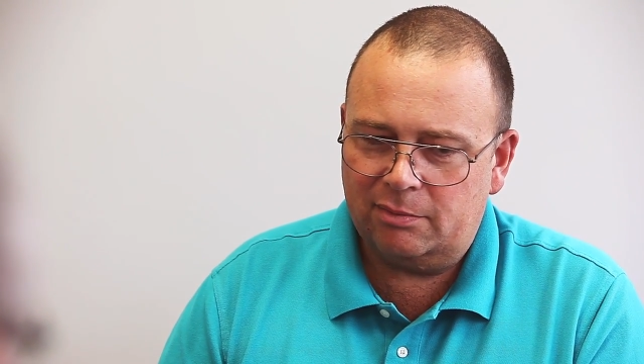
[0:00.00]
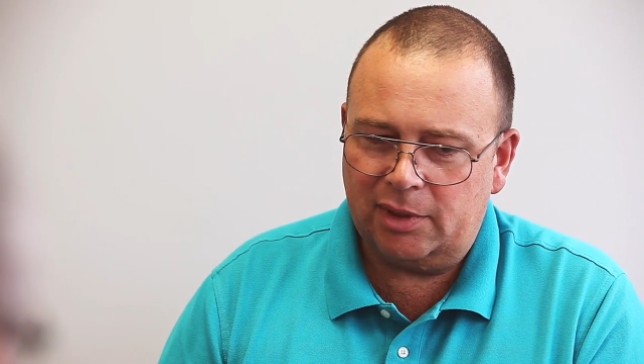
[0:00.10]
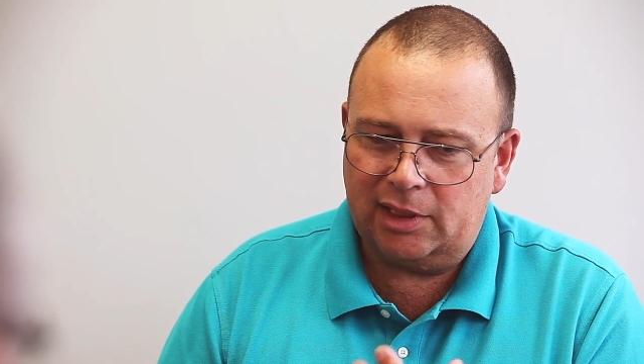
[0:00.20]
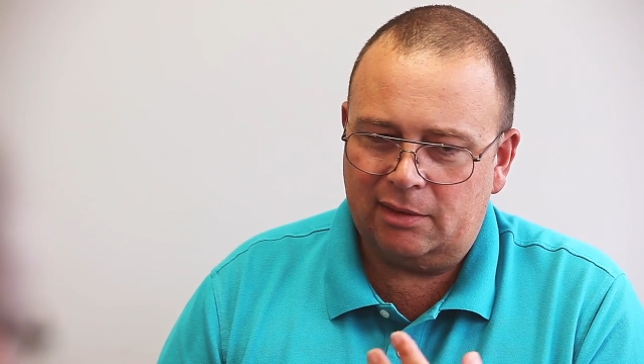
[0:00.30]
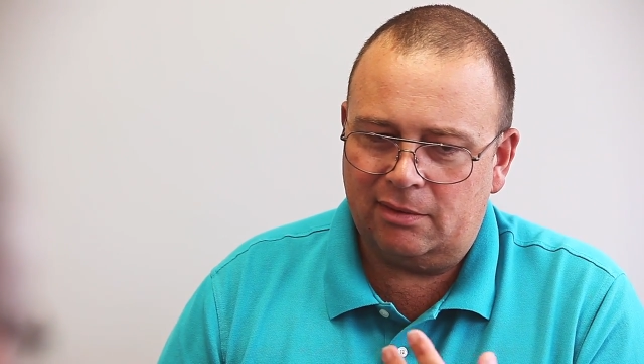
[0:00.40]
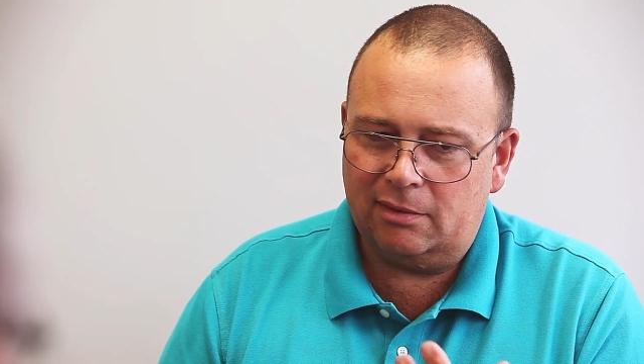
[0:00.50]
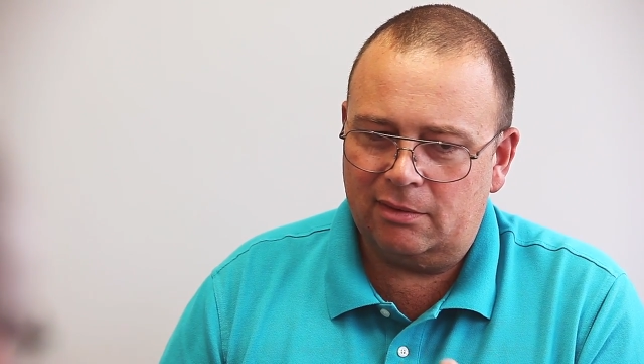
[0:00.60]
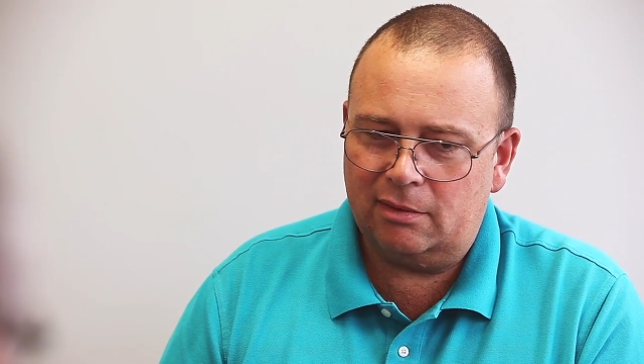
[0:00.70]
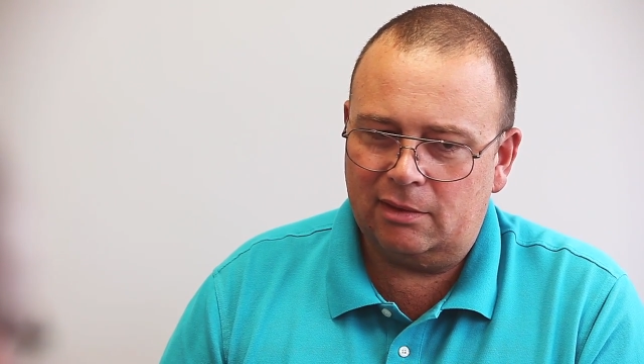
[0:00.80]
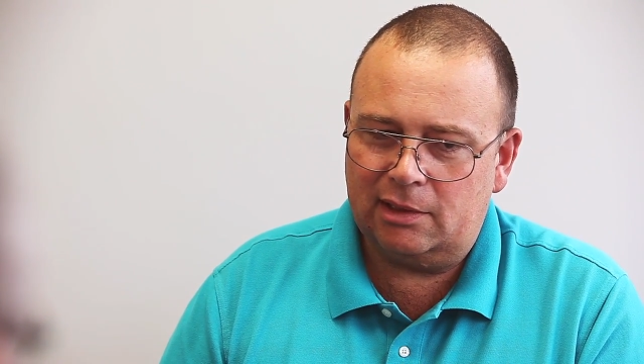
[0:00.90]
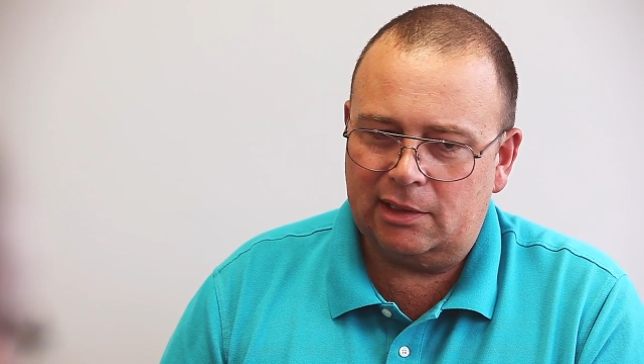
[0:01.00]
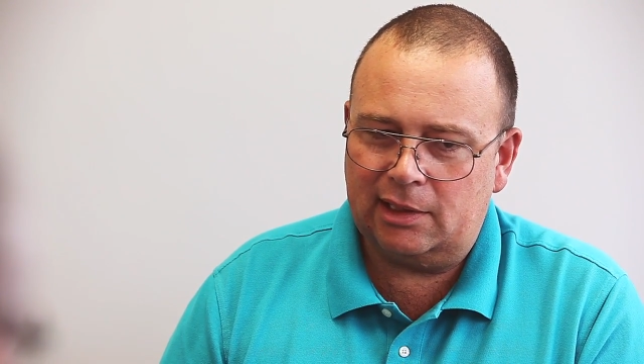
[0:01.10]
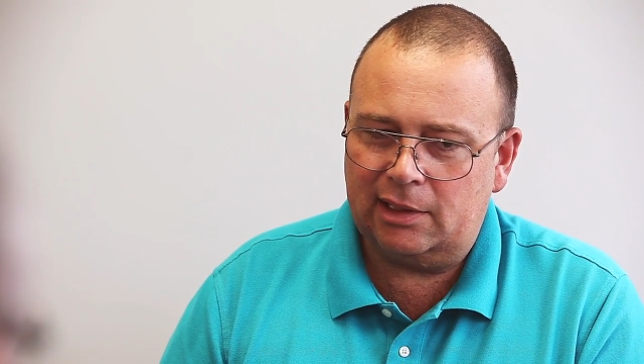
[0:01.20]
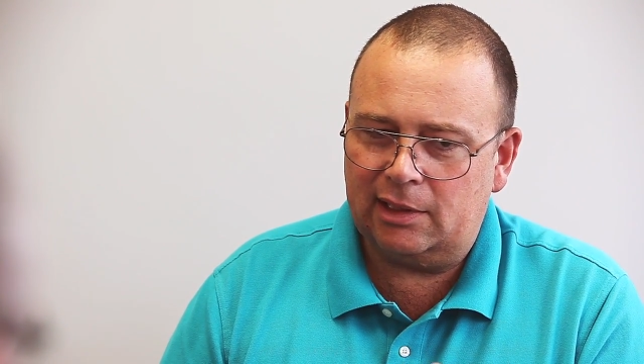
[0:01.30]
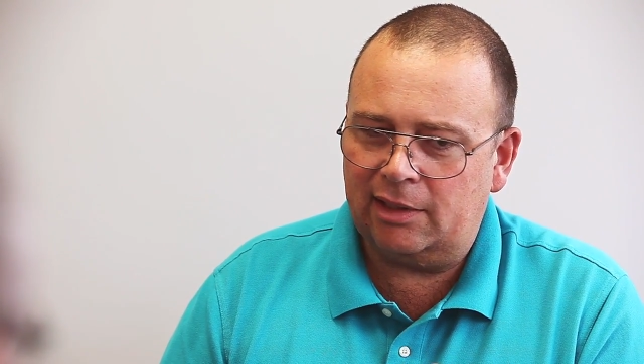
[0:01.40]
But
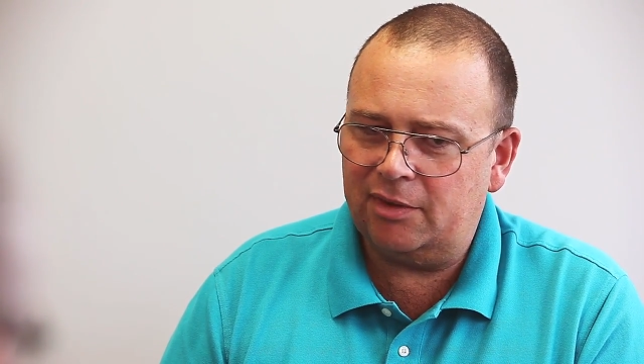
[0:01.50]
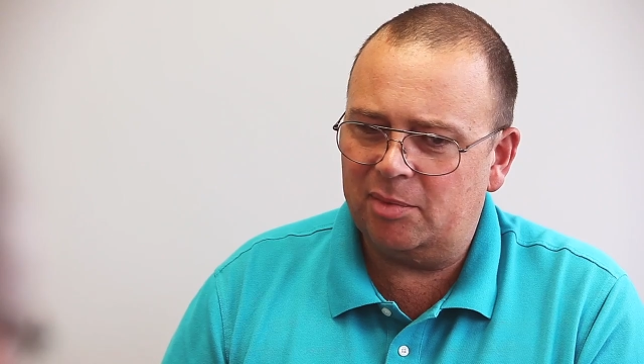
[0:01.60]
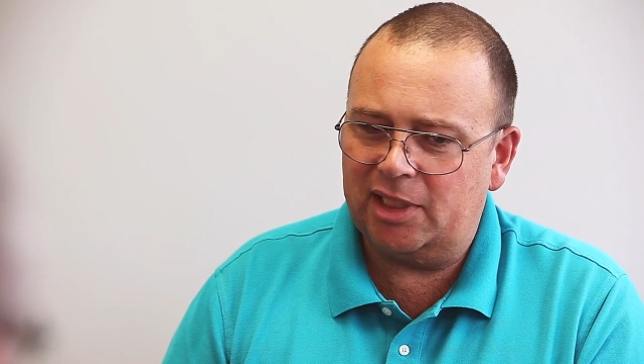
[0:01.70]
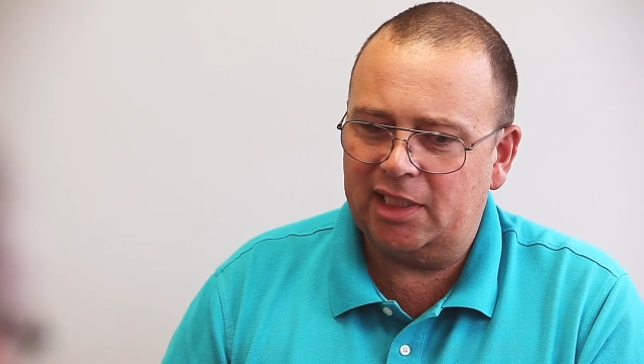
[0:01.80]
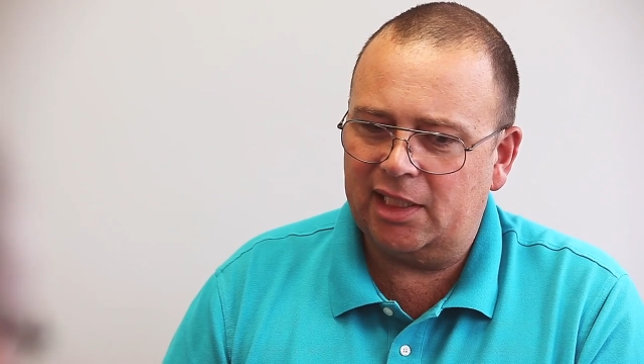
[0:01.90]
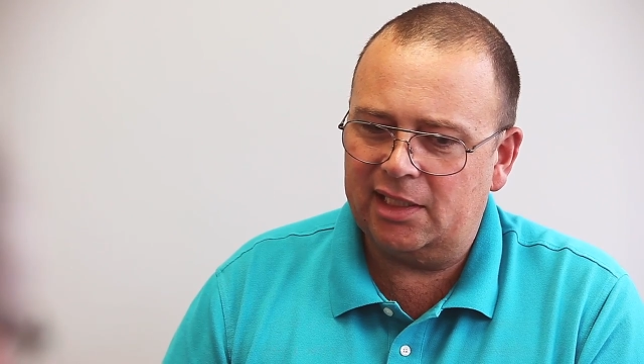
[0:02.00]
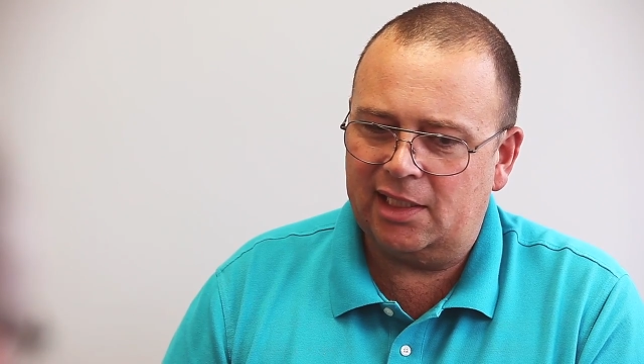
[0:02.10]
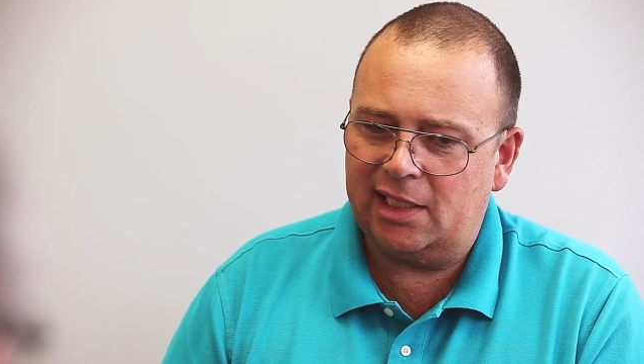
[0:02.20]
everybody kind of